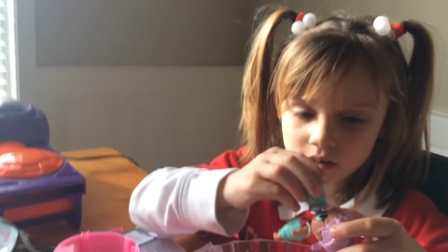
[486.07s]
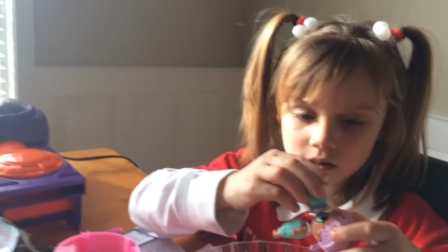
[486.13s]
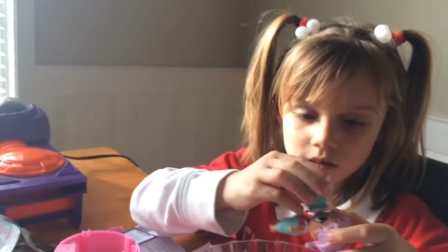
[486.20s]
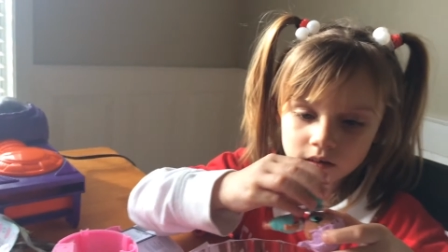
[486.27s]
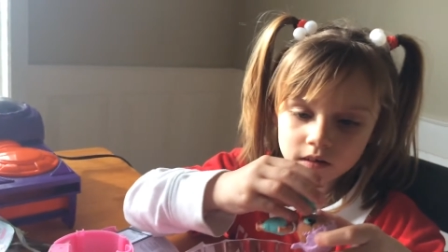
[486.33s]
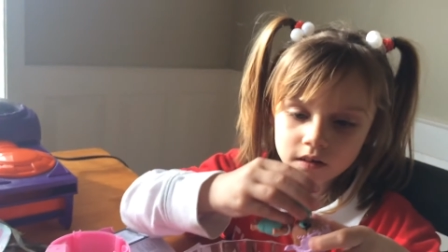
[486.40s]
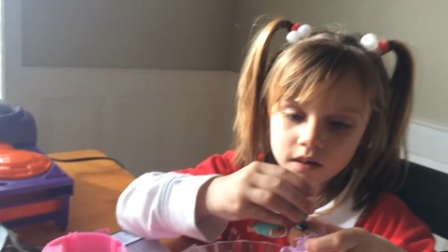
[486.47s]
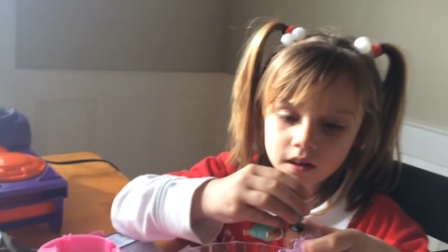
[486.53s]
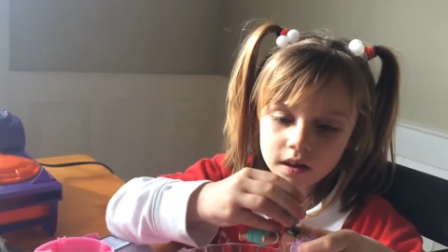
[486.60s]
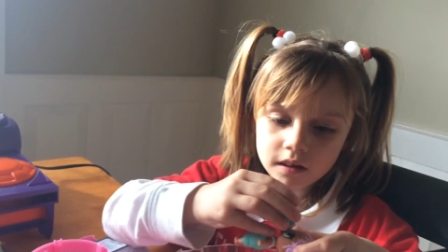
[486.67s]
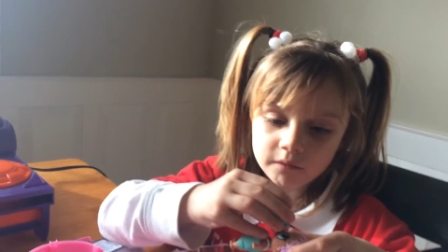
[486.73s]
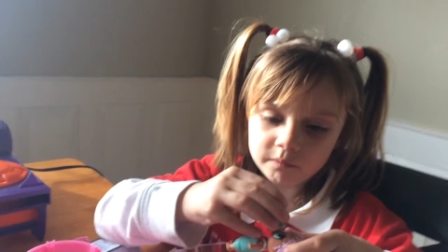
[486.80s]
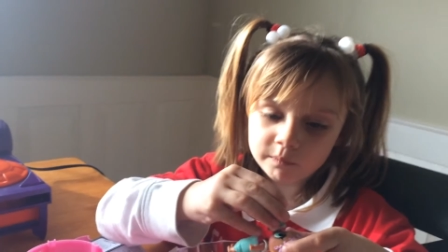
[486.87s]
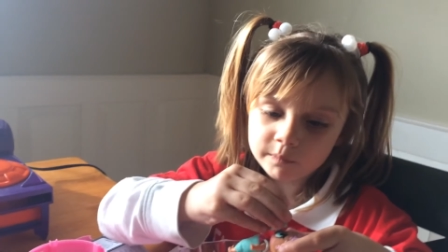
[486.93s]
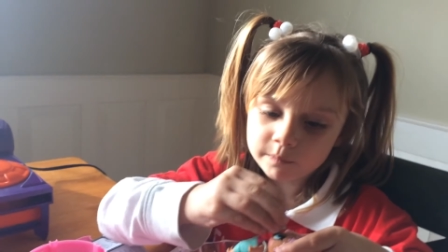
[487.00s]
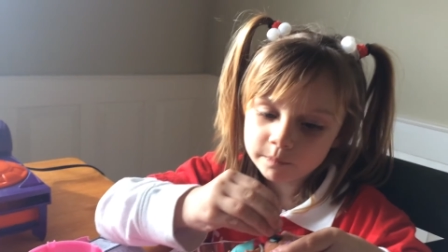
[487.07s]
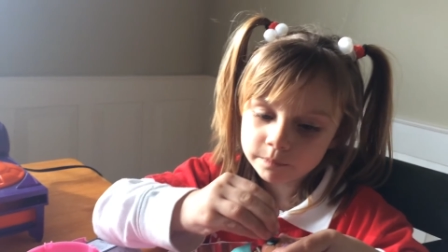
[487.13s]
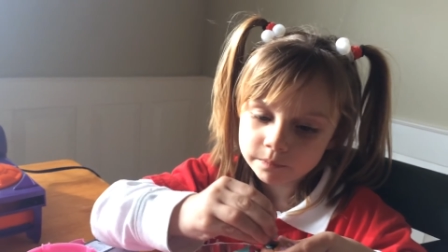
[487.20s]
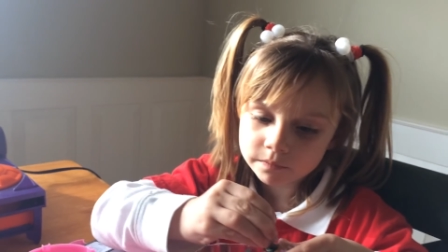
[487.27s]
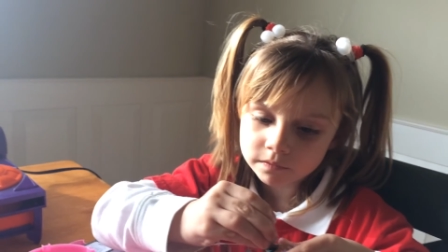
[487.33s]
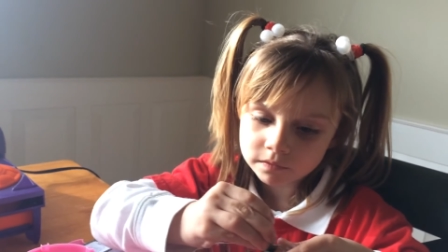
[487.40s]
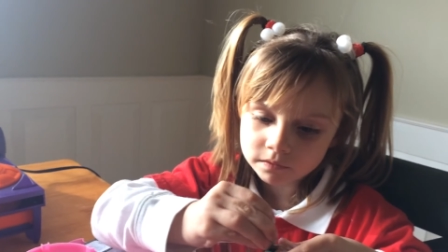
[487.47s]
girl.
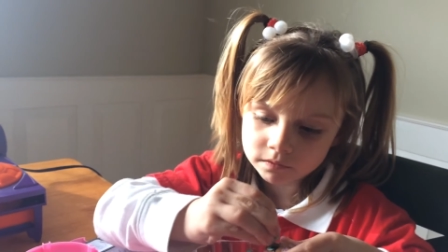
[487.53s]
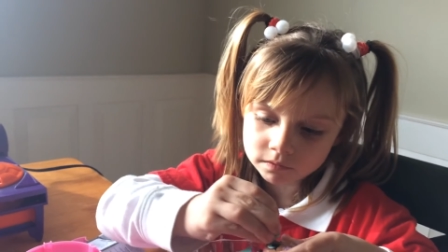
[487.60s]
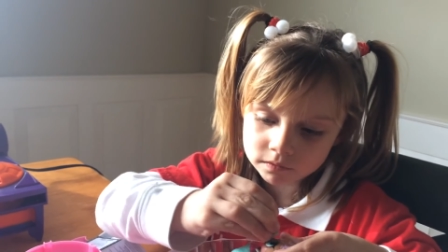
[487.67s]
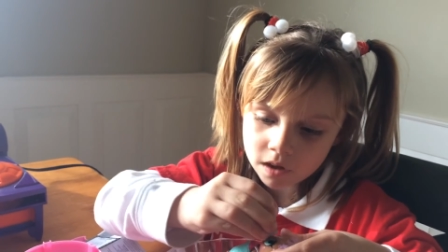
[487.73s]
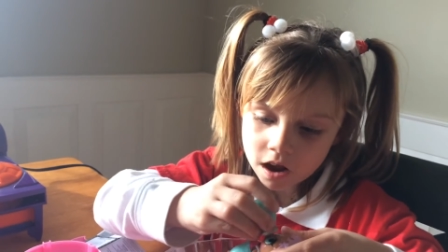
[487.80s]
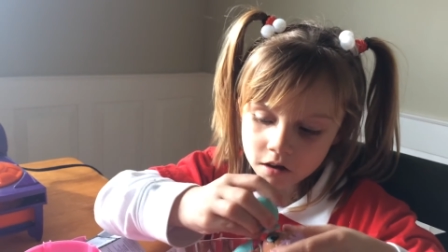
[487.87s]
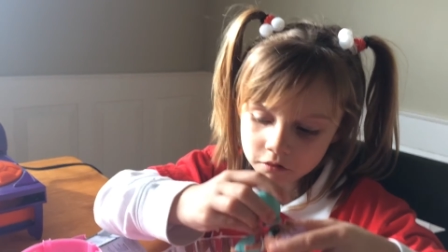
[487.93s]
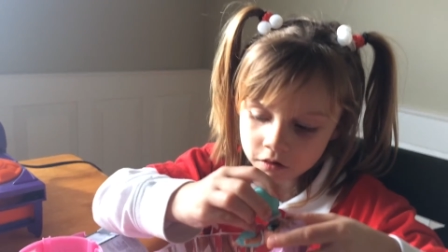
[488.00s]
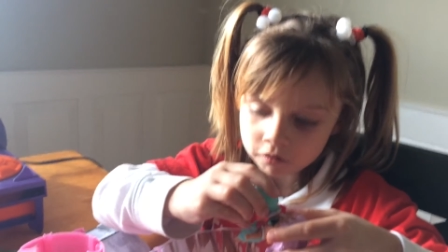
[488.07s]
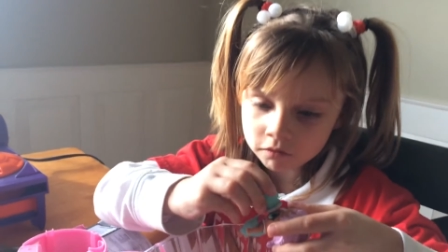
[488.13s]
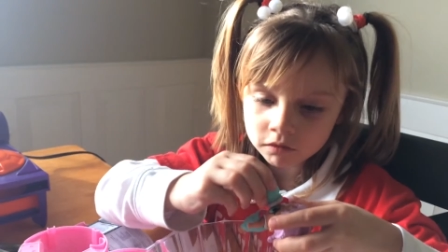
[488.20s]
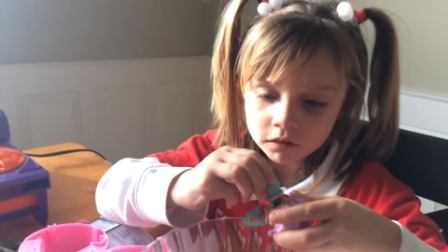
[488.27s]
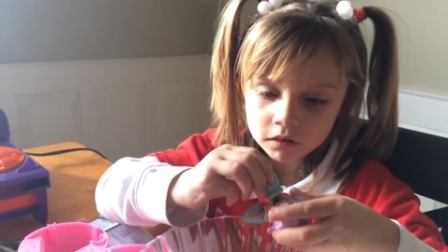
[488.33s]
I don't know.